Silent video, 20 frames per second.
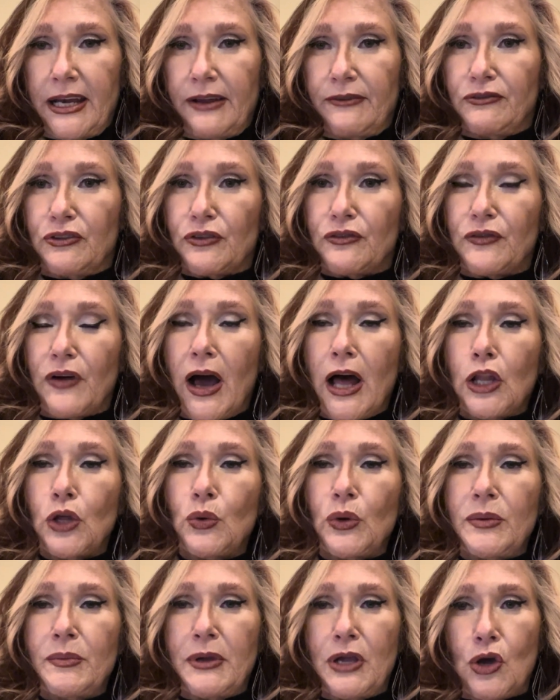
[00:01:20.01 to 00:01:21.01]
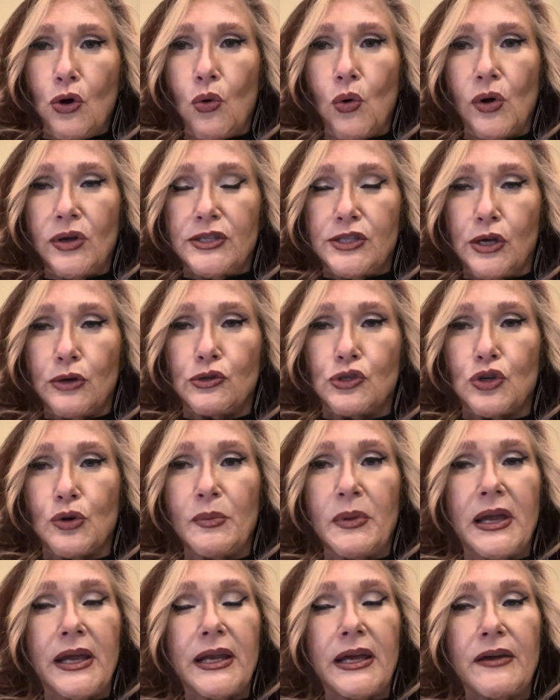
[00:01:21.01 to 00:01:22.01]
If you're following me on social
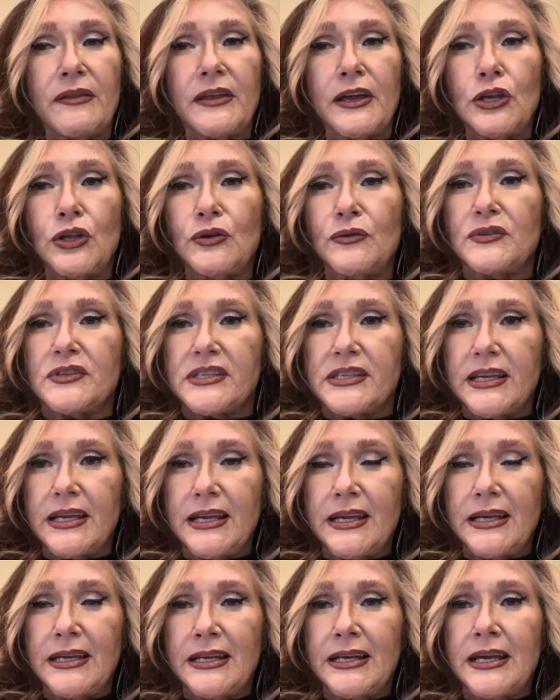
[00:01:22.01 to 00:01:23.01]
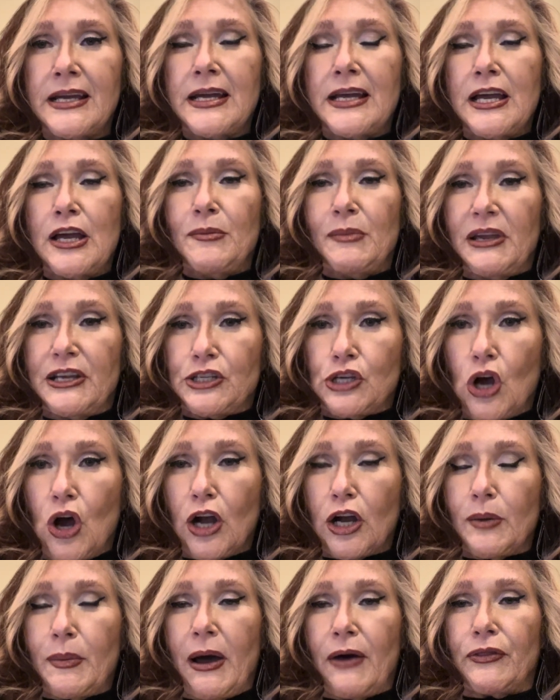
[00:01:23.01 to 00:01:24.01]
media, then you've seen me talk
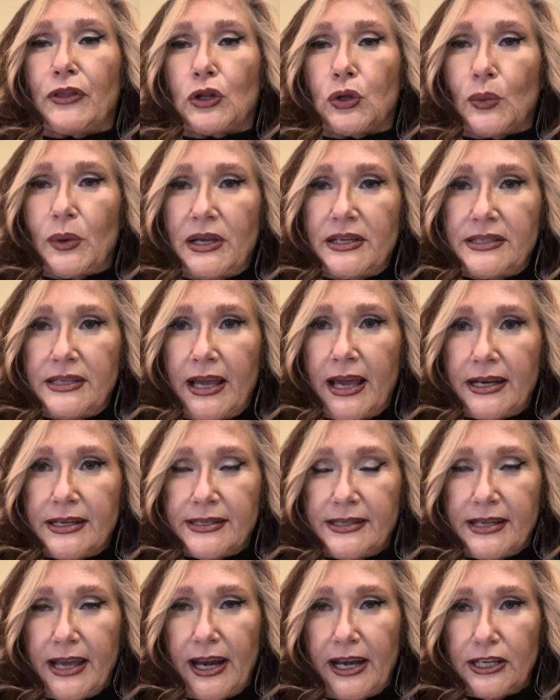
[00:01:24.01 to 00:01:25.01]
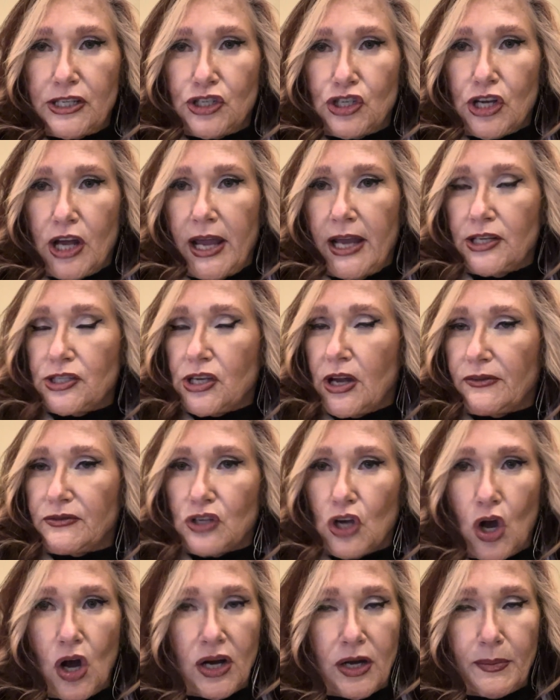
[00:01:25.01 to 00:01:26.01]
about the Louisiana State Exchange. I've
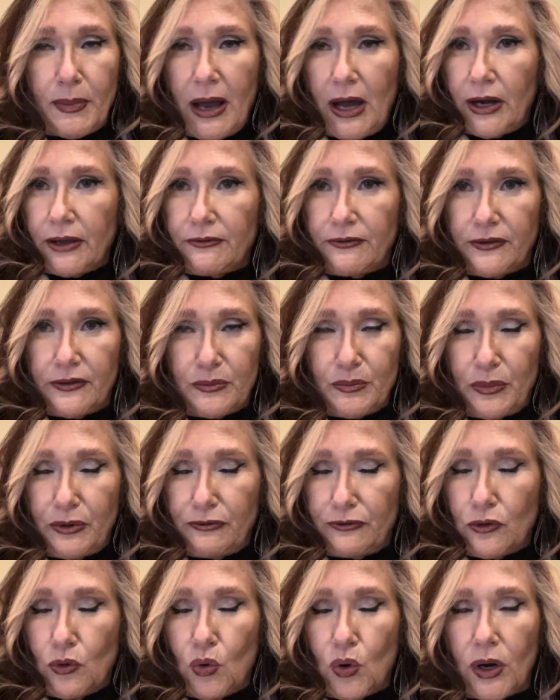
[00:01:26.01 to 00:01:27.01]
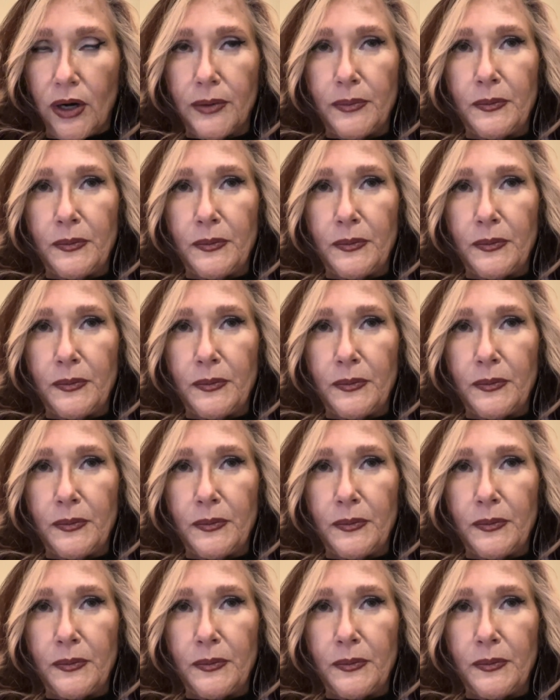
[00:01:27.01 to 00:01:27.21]
talked about it before.